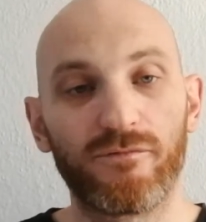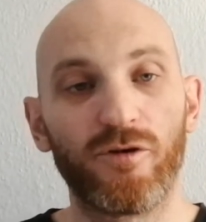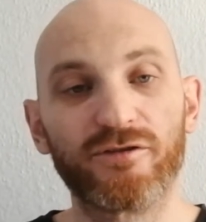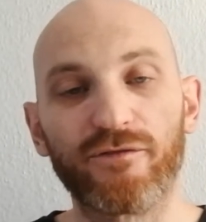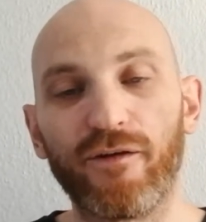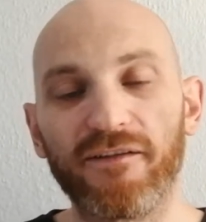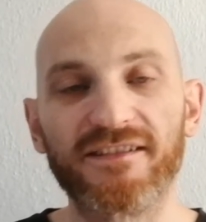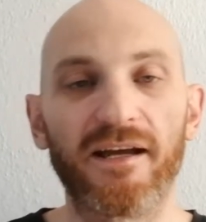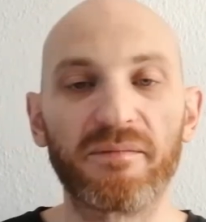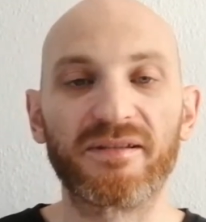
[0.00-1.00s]
also 5
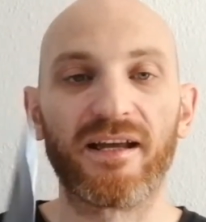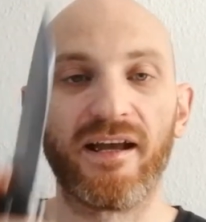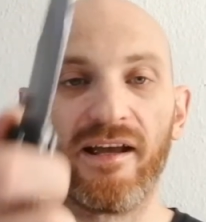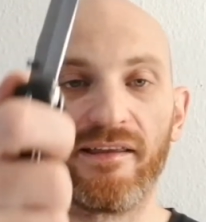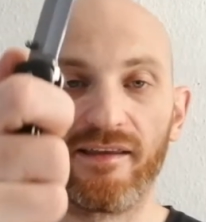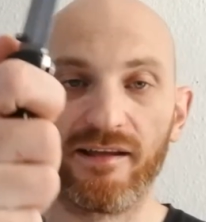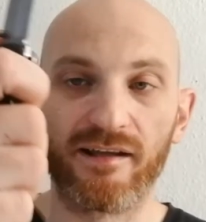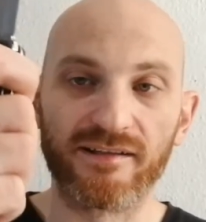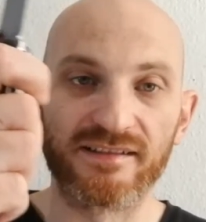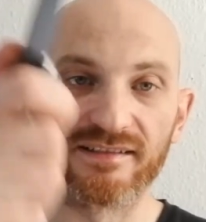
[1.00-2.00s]
stabs, and then
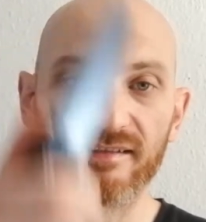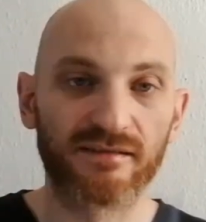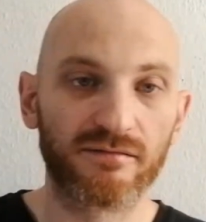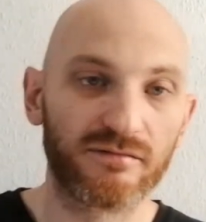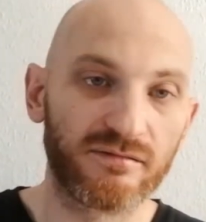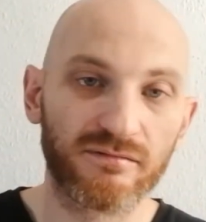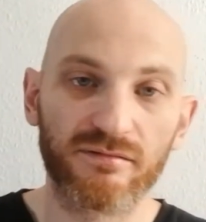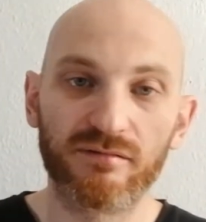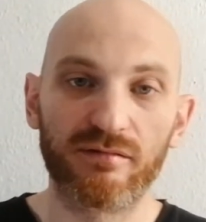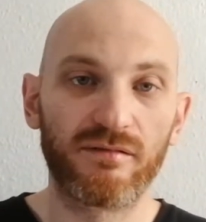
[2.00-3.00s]
I just
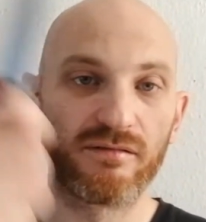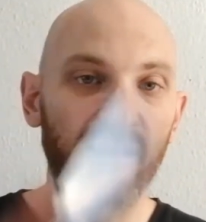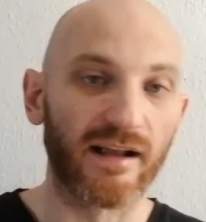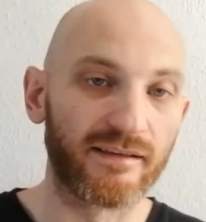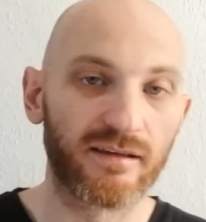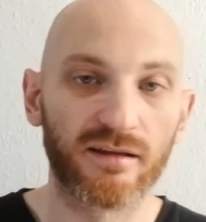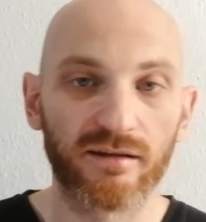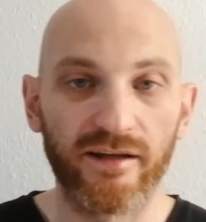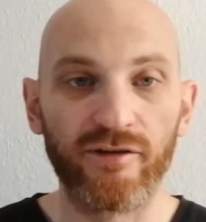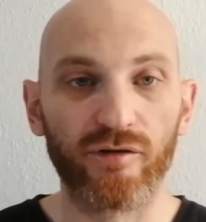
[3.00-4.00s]
cut
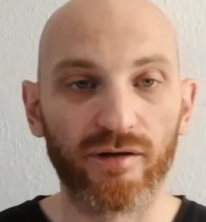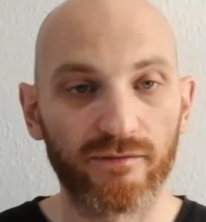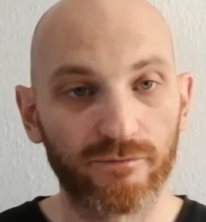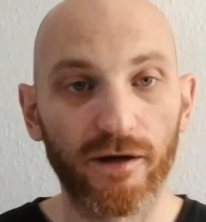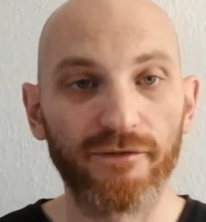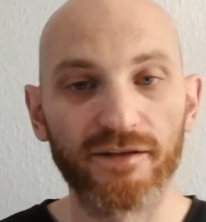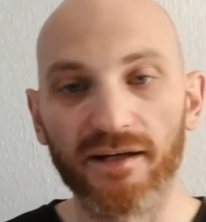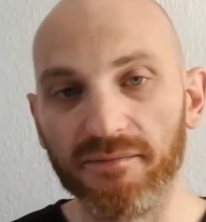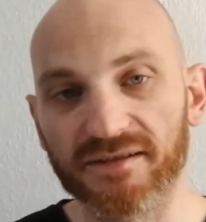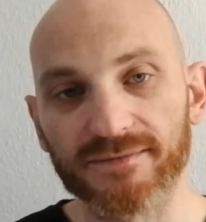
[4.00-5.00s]
into it 5
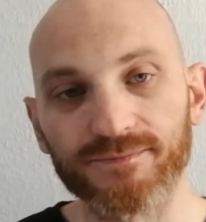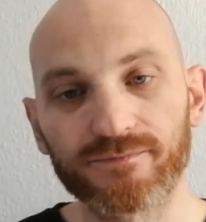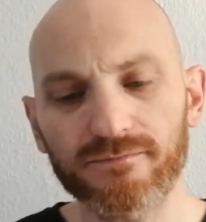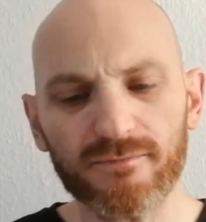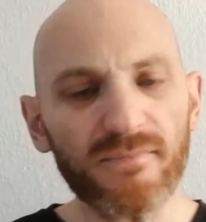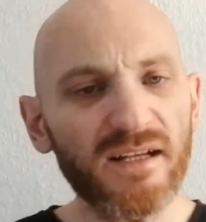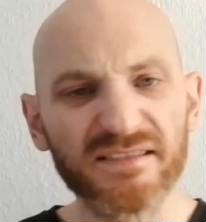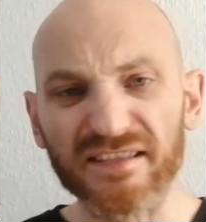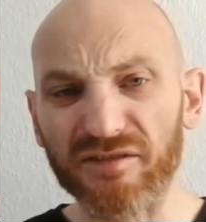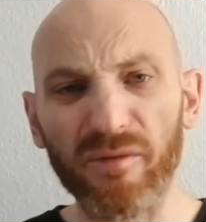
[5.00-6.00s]
times
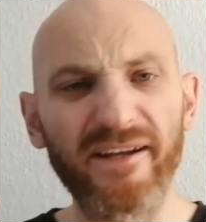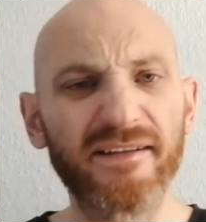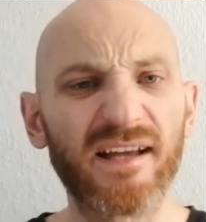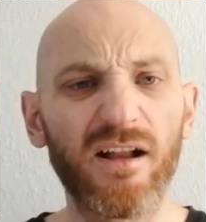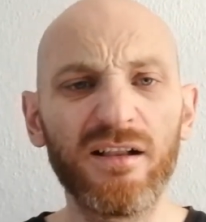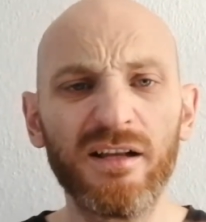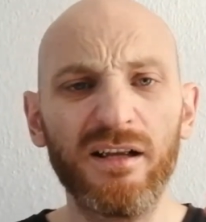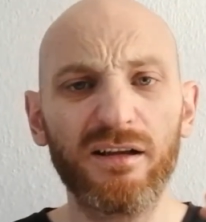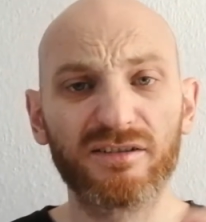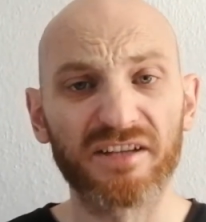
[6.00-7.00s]
just to make it dull,
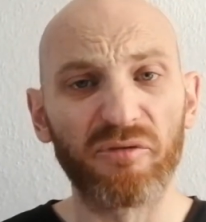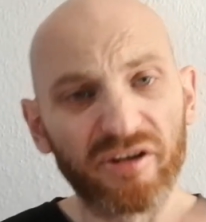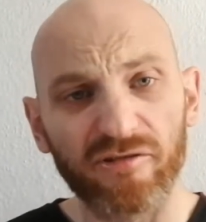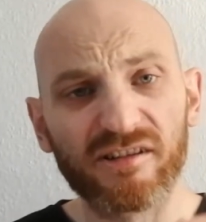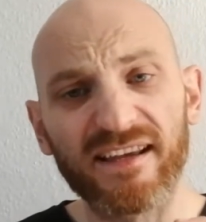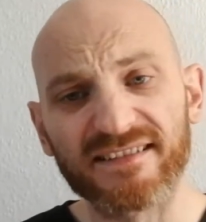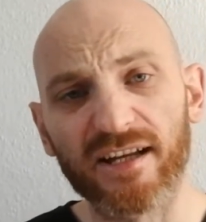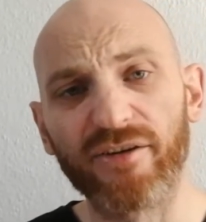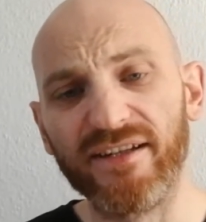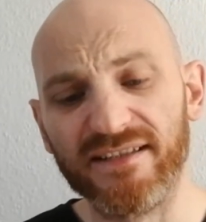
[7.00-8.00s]
because I want to test
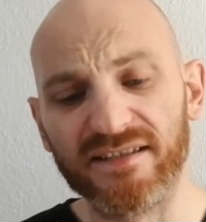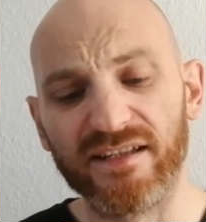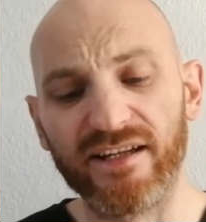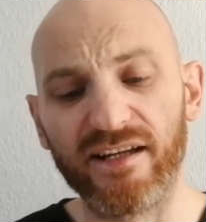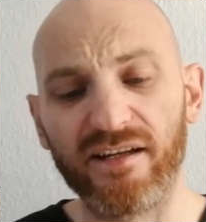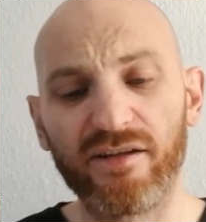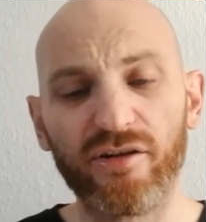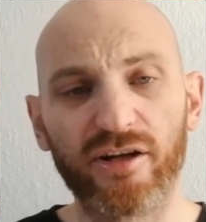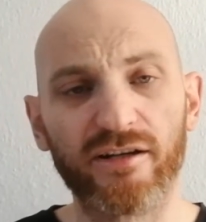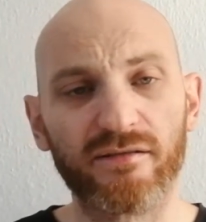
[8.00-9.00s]
how easily
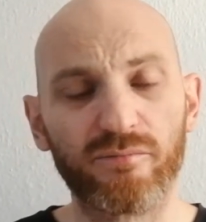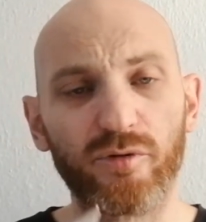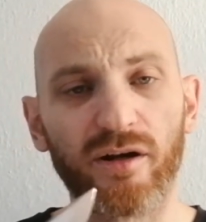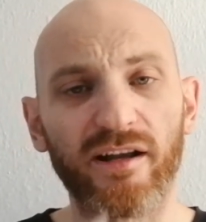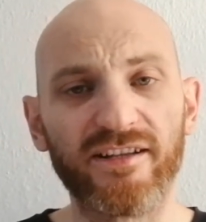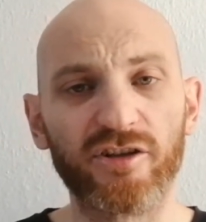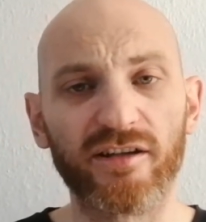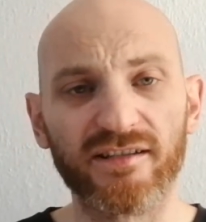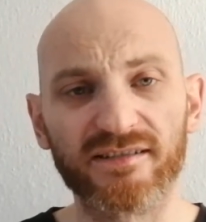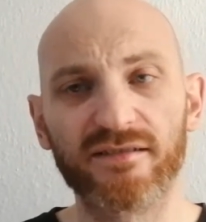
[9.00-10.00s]
you can put an edge on
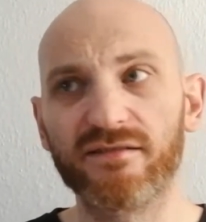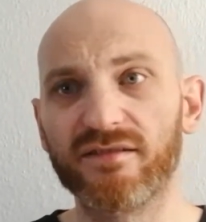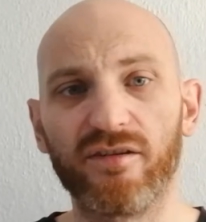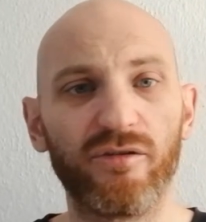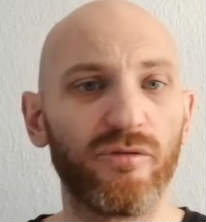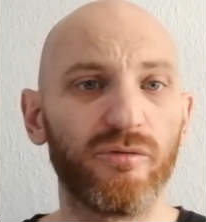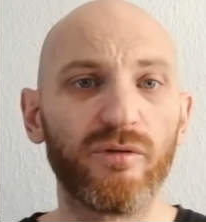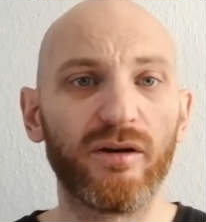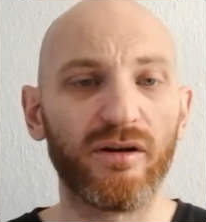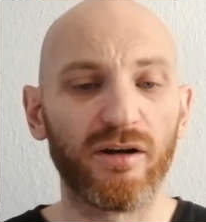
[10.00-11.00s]
this. So
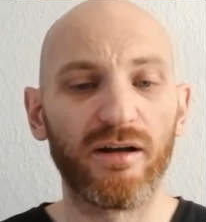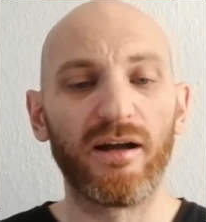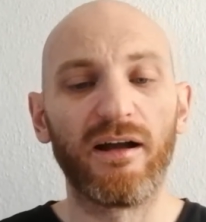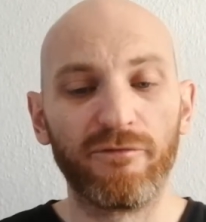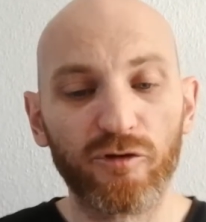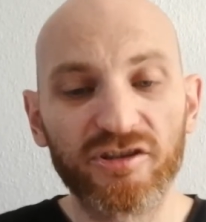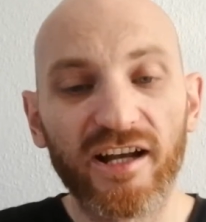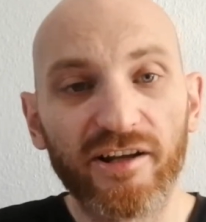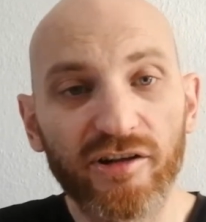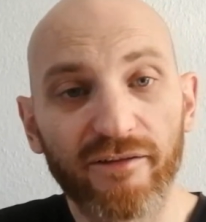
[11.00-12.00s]
unfortunately
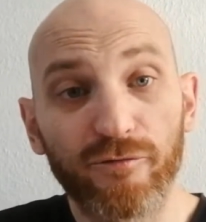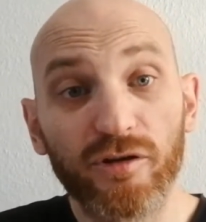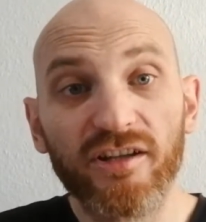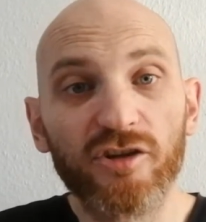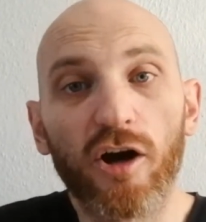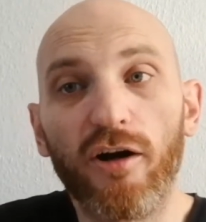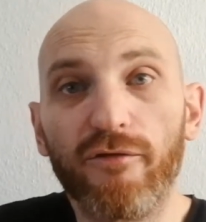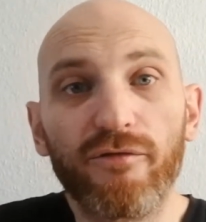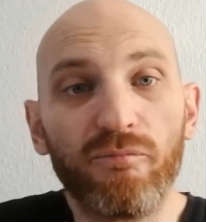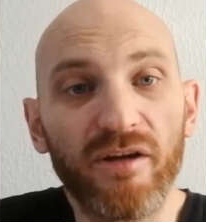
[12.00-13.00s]
I don't have footage
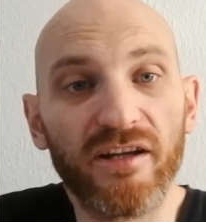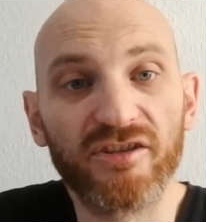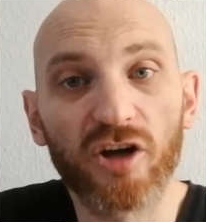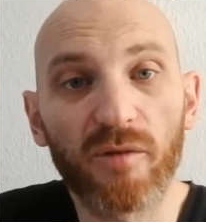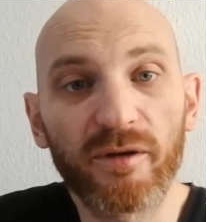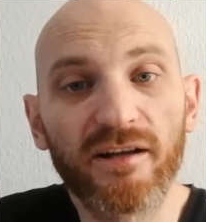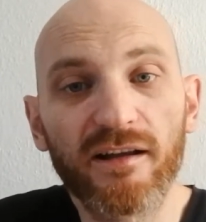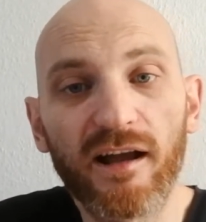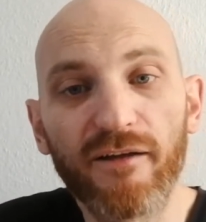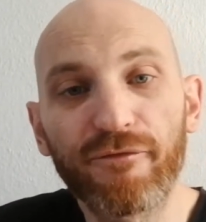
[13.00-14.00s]
of me sharpening the
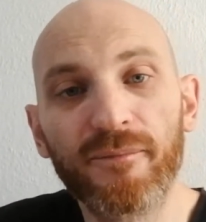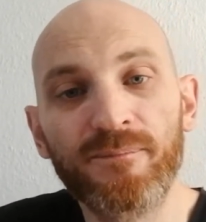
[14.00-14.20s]
knife,